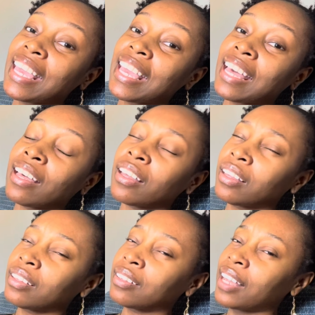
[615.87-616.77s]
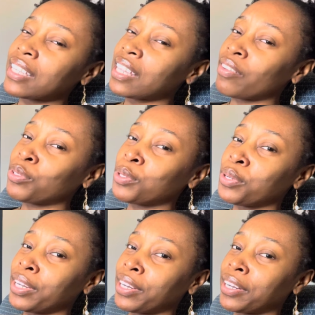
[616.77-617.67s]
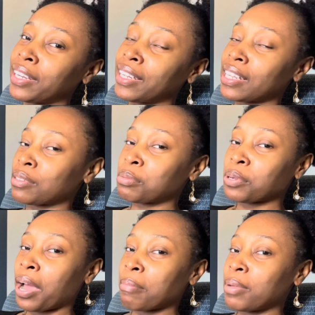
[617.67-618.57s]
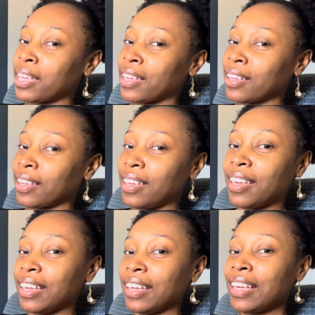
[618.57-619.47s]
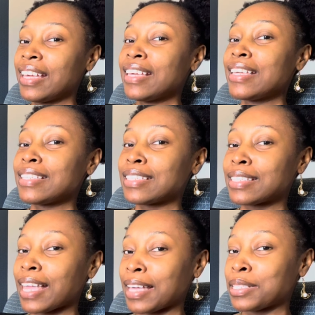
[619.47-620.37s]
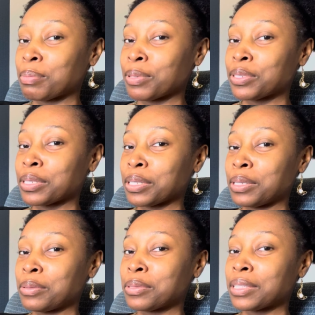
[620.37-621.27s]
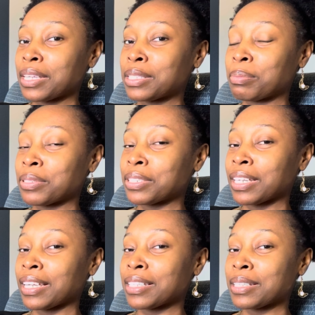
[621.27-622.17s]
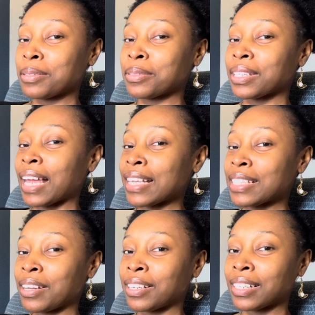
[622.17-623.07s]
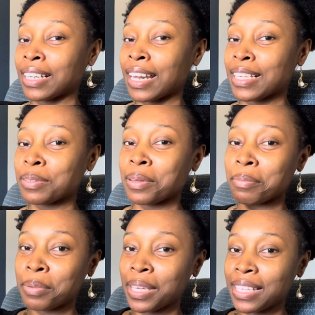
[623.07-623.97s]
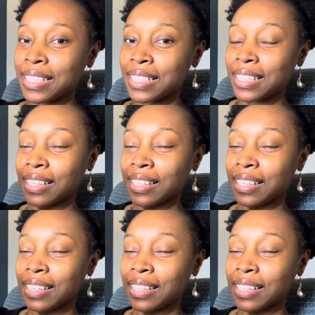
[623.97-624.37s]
I say if you're new here, hit that subscribe button. Stay spiritually attuned, and I see y'all on the next one. Peace.